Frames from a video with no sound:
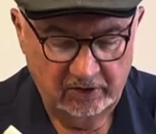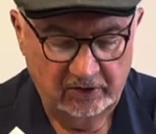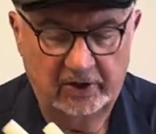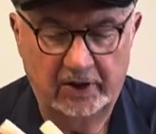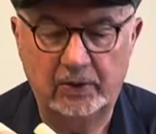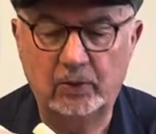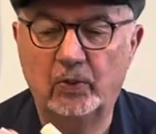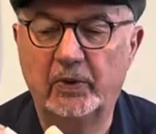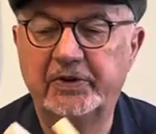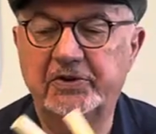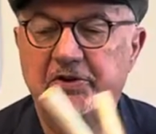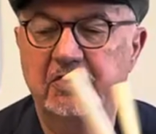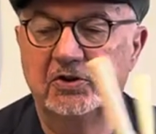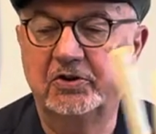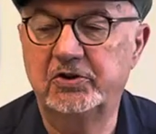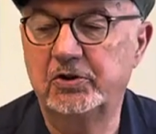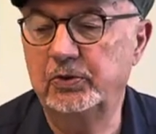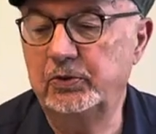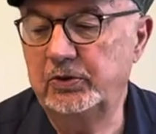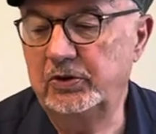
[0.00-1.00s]
They went to
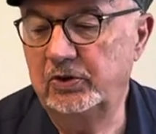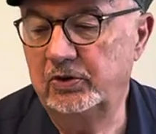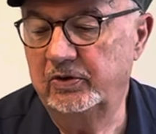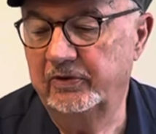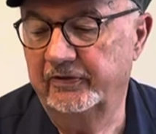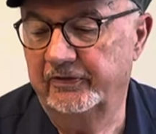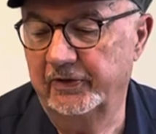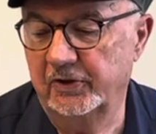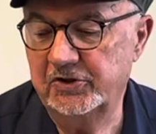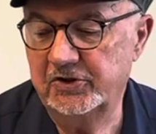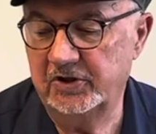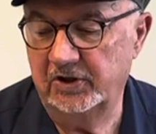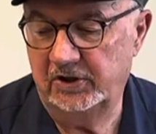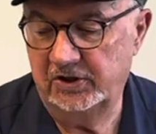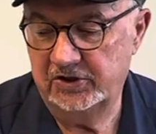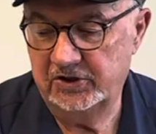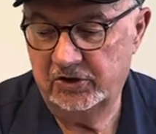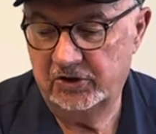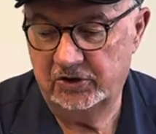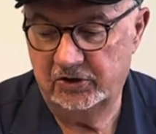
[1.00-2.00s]
two
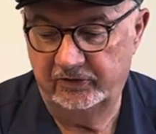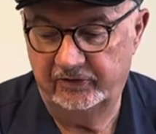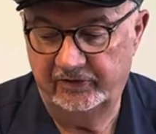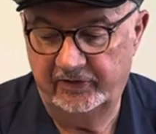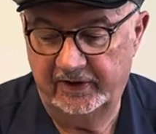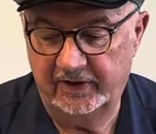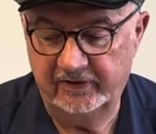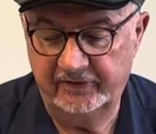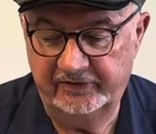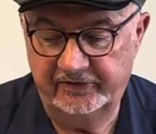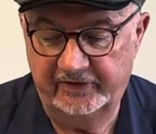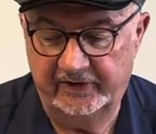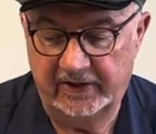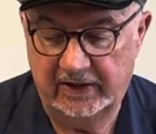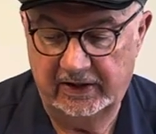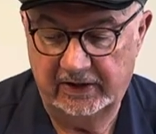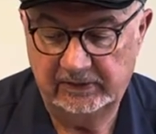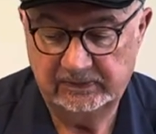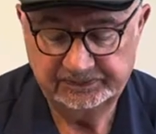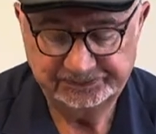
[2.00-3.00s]
universities to
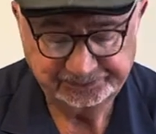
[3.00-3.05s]
verify